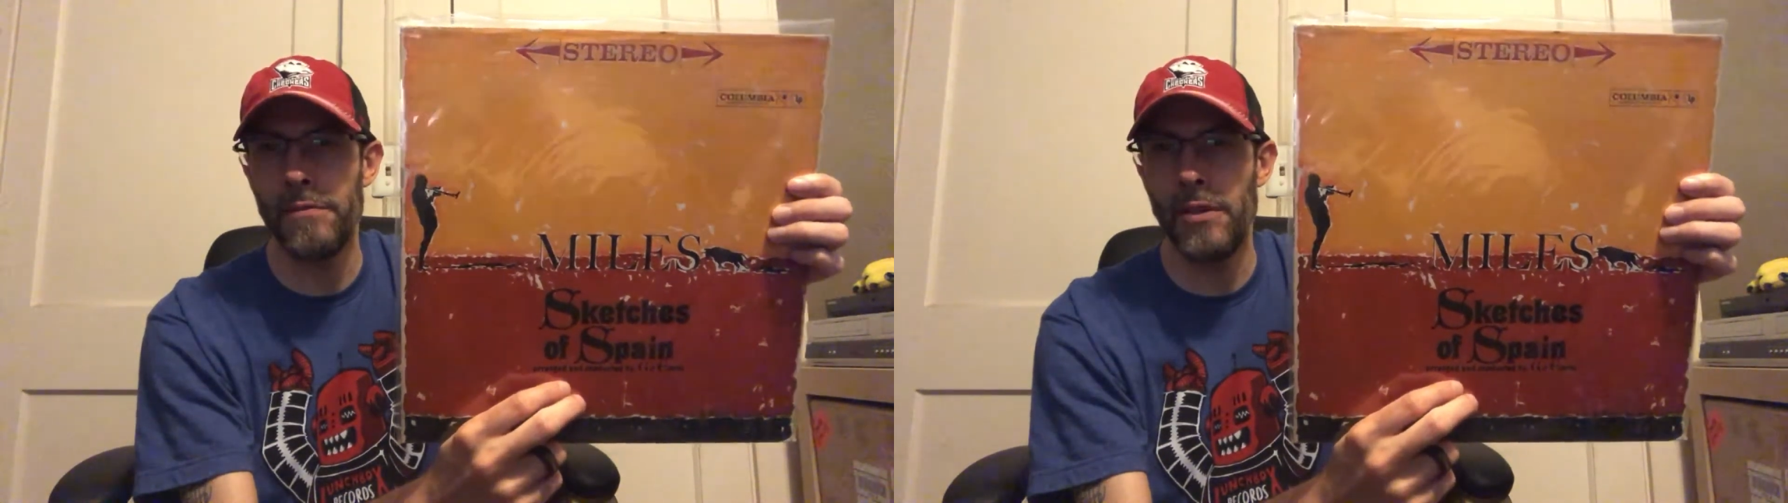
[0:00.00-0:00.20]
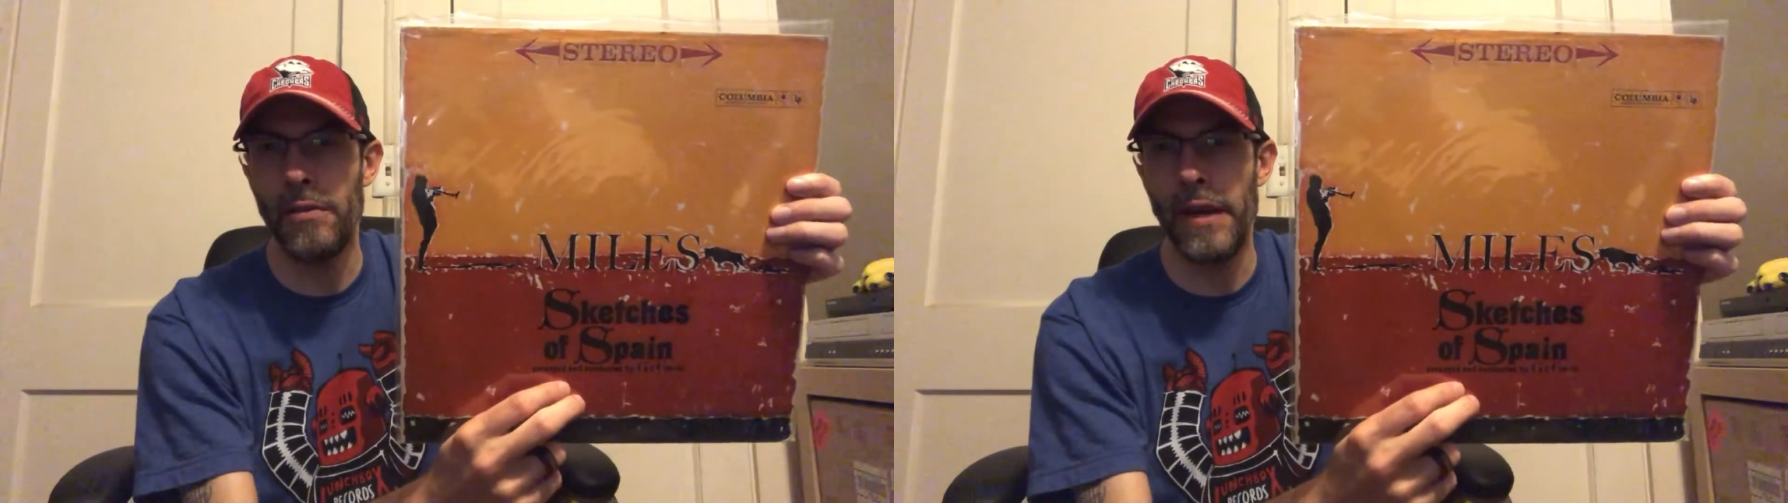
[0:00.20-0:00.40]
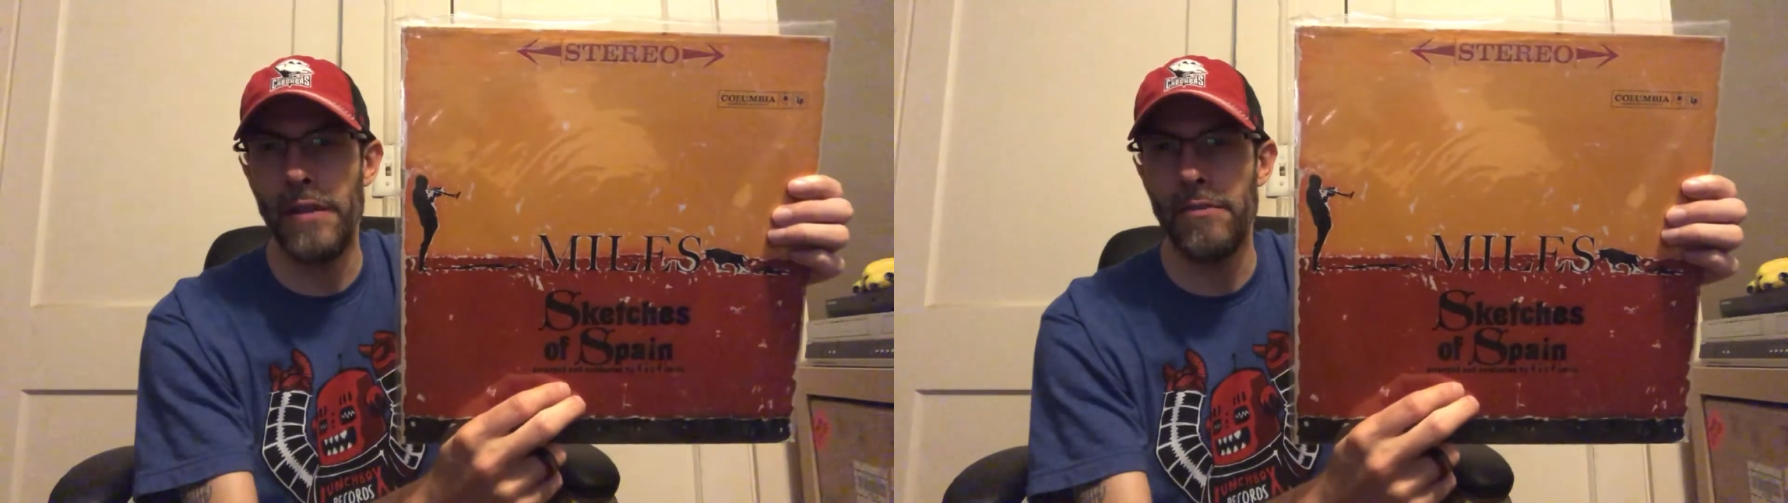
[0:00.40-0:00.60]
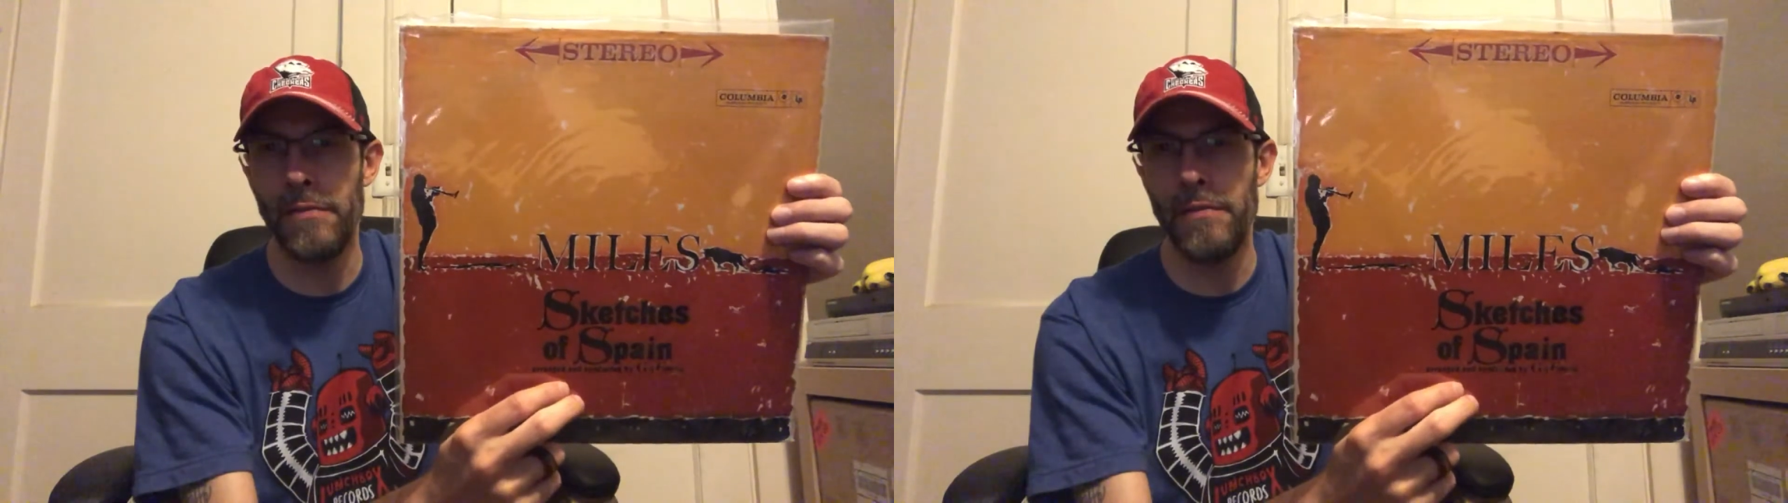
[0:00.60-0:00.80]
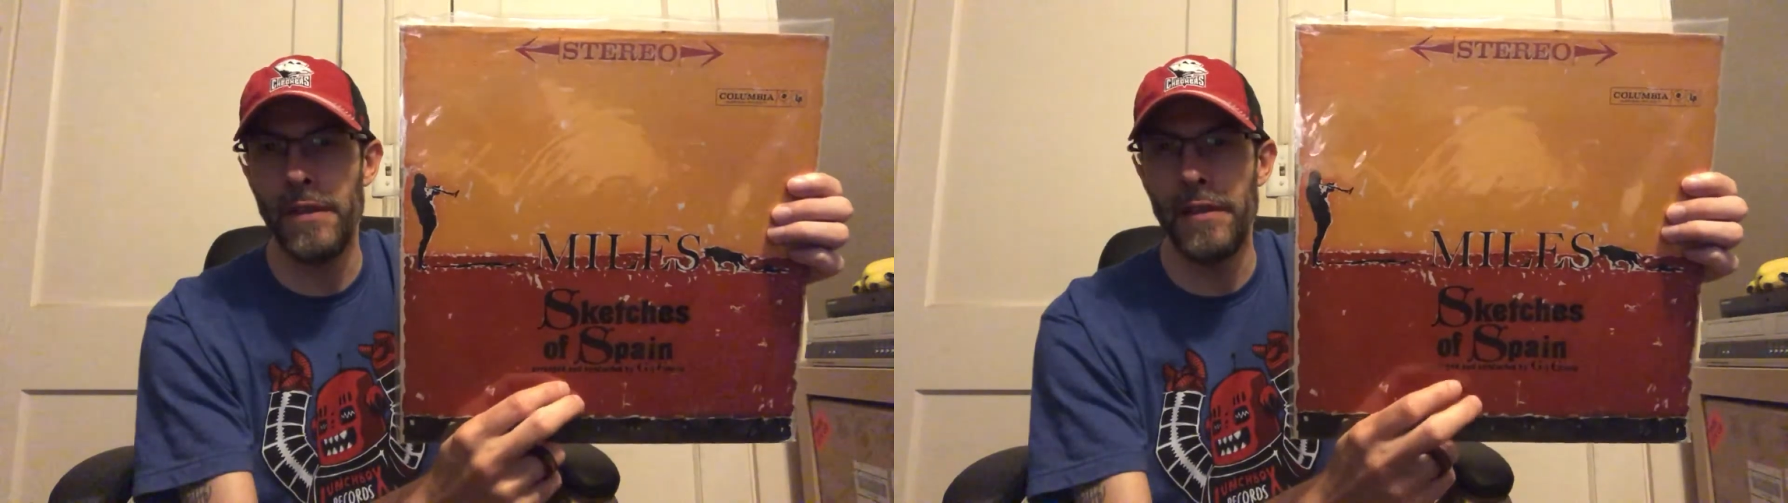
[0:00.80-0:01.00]
you know, asked him
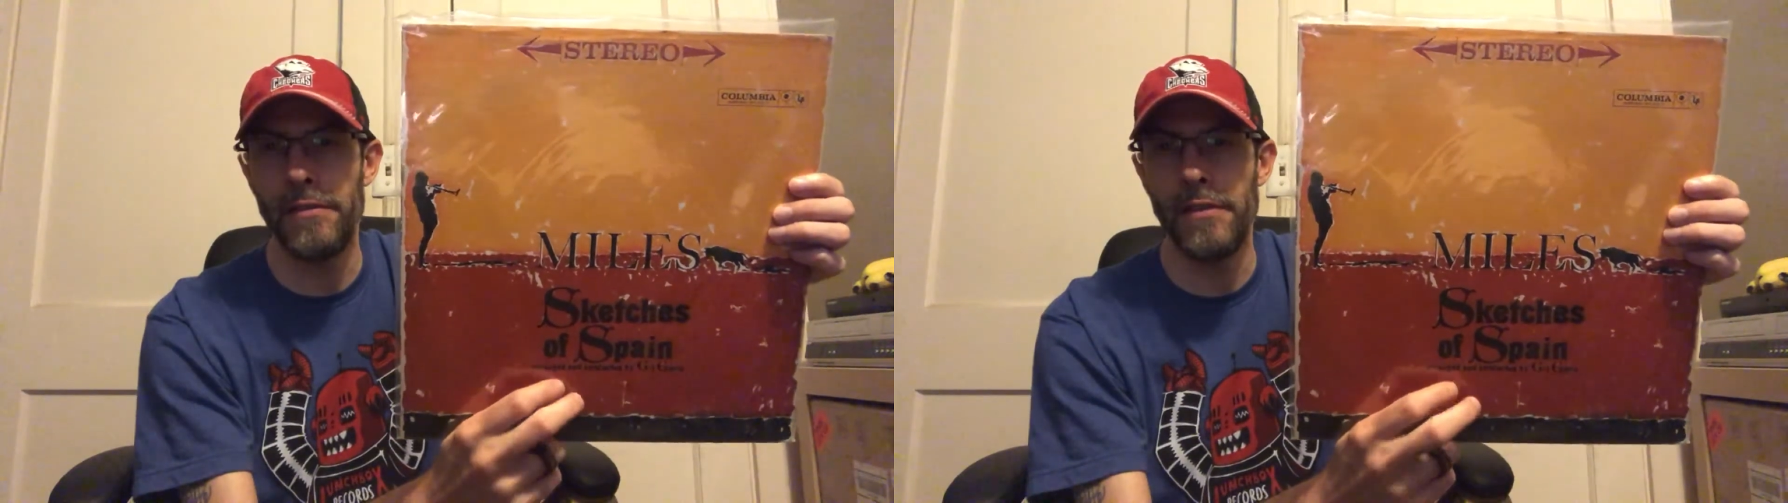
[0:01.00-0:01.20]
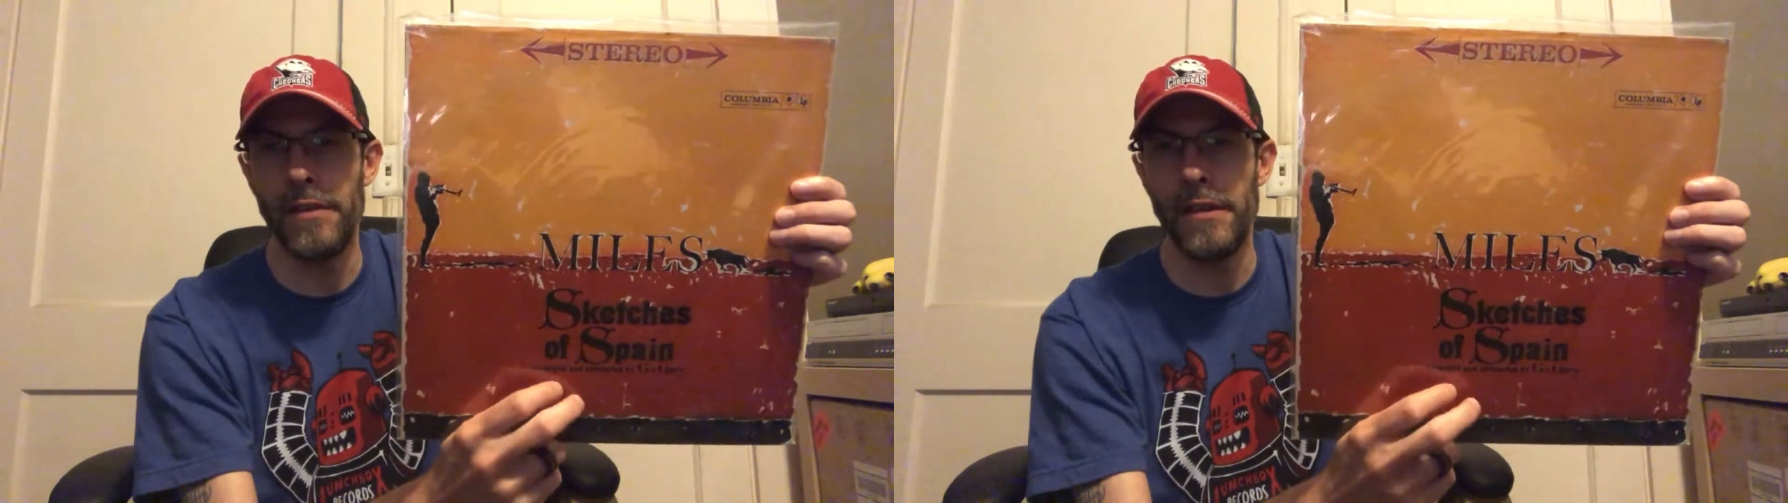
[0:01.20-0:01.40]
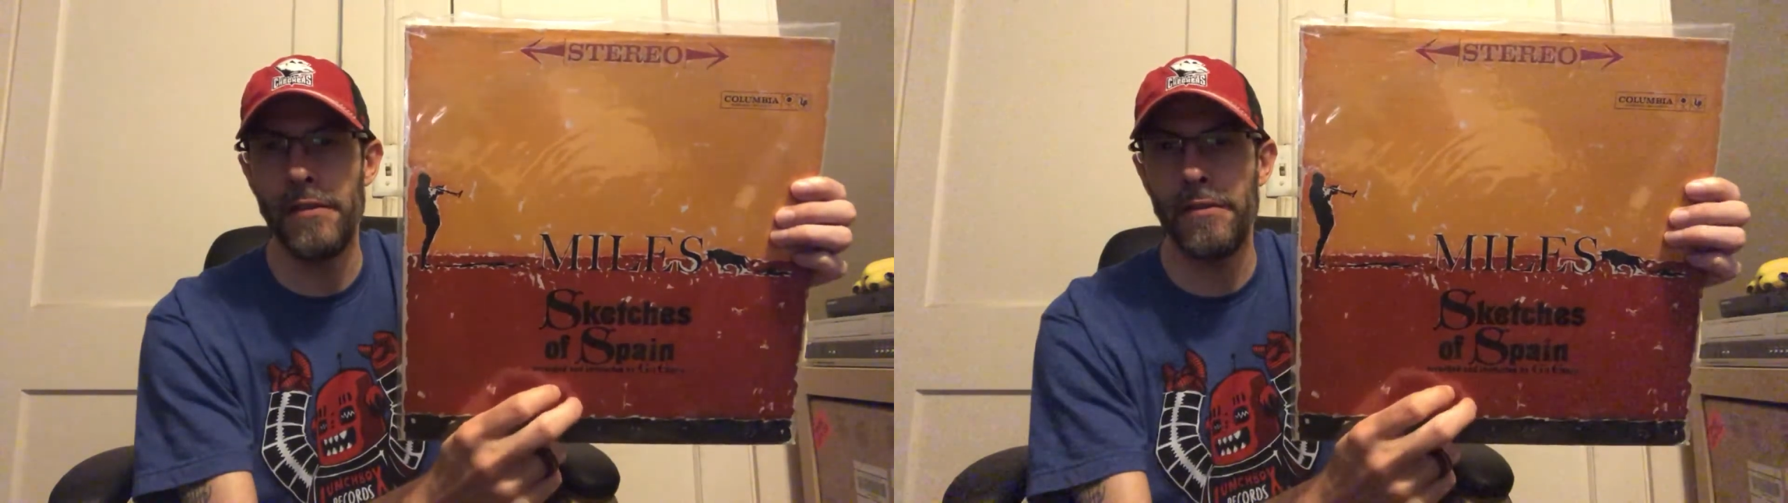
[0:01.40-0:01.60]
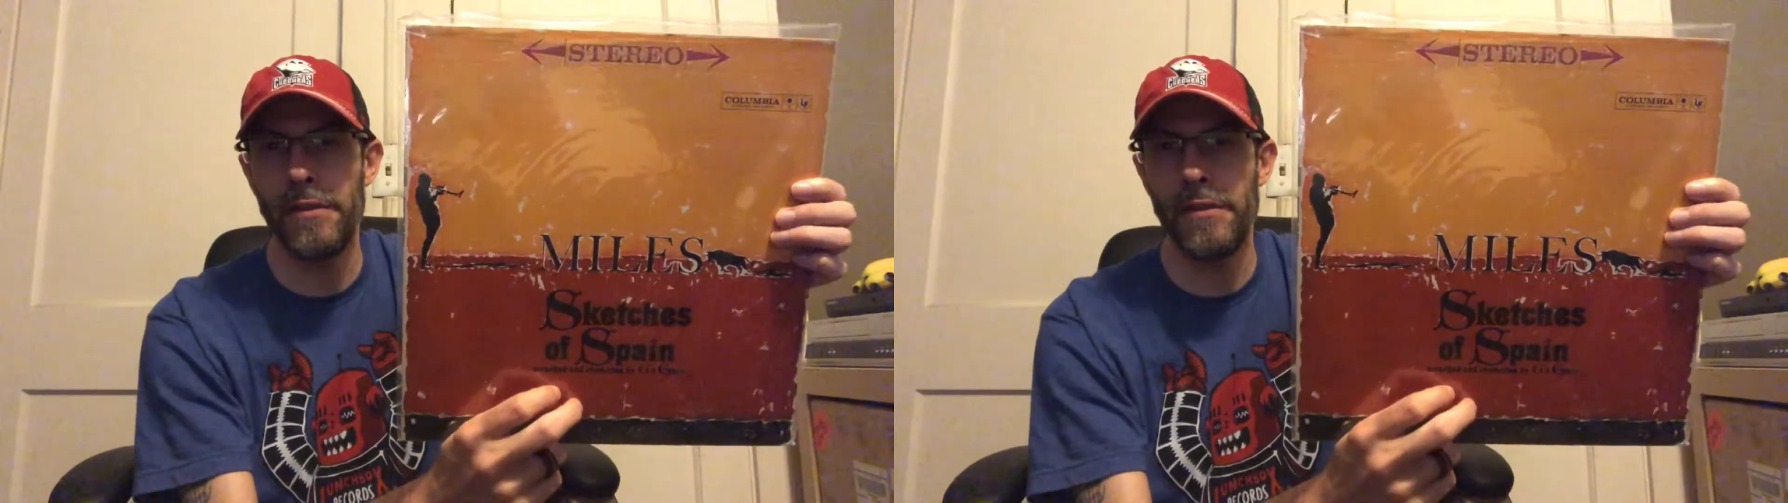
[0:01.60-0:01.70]
if he'd listen to this,